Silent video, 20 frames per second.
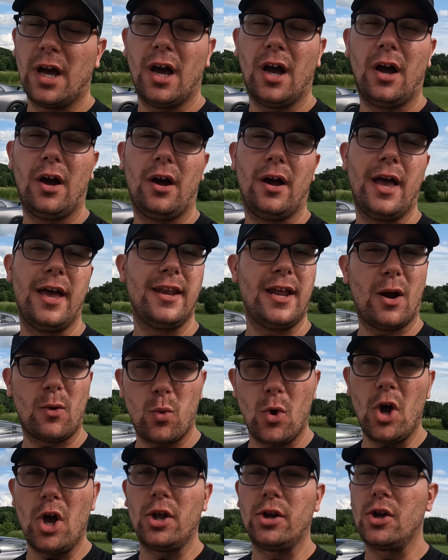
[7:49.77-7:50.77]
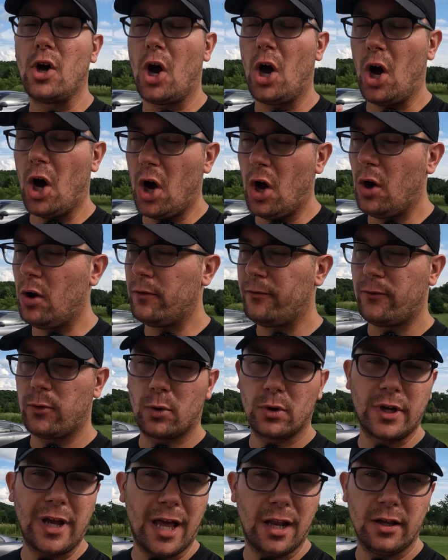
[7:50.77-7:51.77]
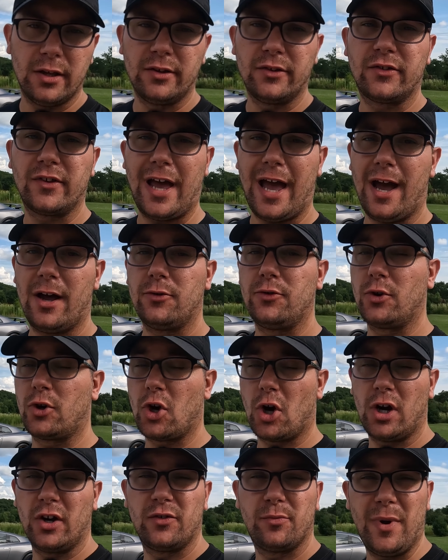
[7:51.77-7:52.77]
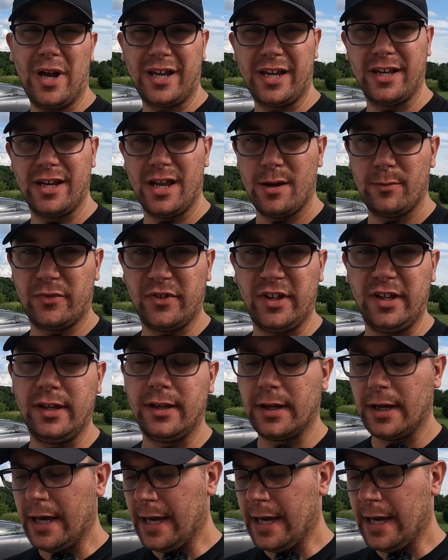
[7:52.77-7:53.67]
and I run all 4 gallons out. The car is back in empty.